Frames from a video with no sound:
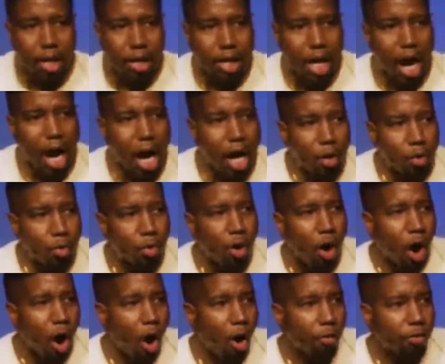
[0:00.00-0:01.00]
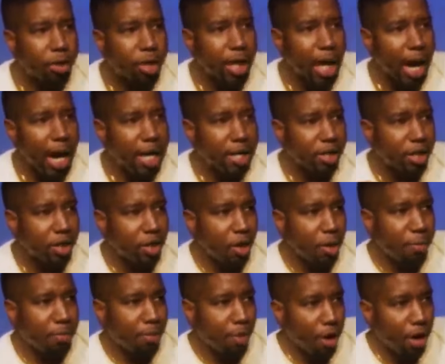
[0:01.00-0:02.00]
God will often answer
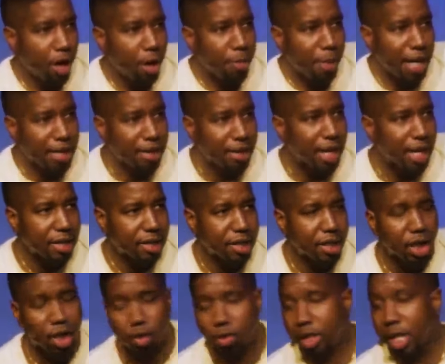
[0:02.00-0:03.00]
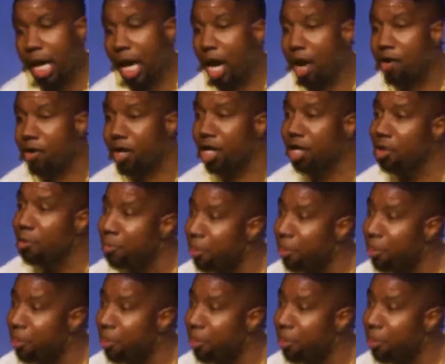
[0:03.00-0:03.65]
your prayer by testing you in the area you